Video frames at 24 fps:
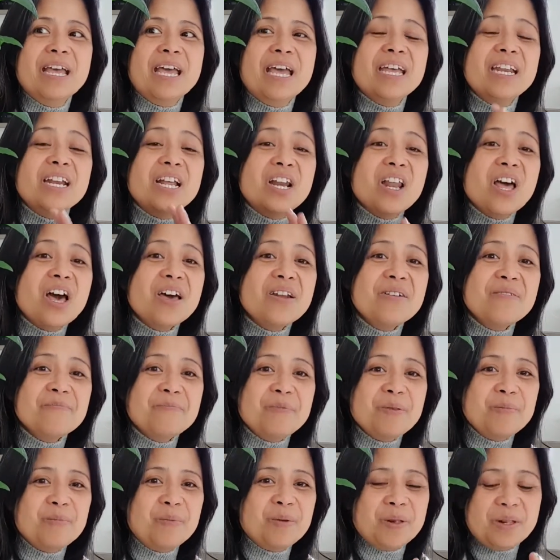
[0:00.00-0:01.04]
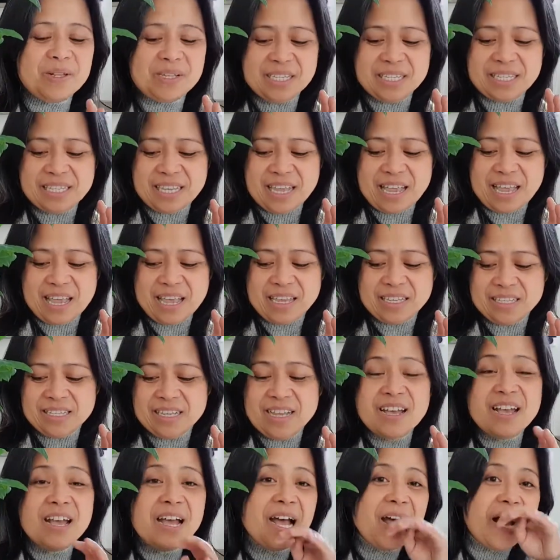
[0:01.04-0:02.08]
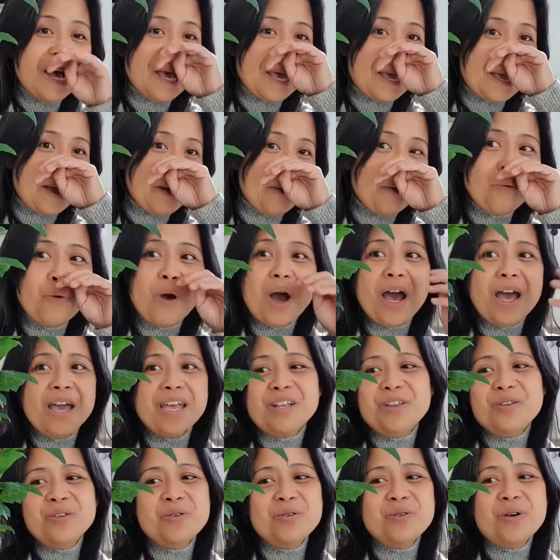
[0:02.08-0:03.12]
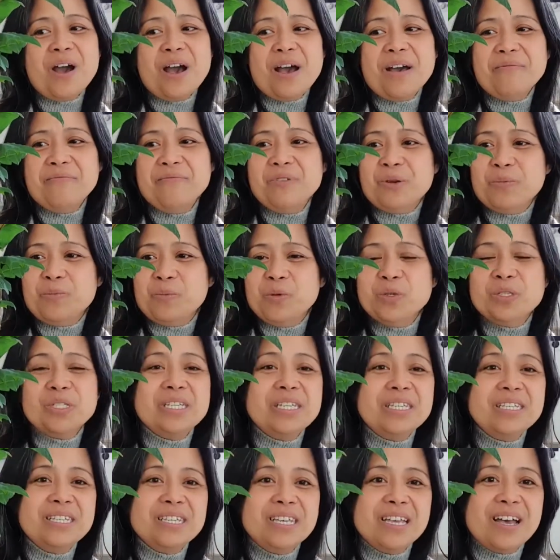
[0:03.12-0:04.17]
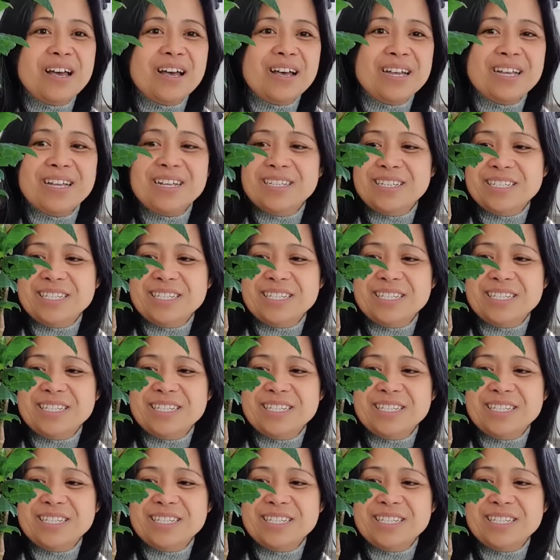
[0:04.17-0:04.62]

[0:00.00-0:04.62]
And a lot of people says, why do you have your poinsettia,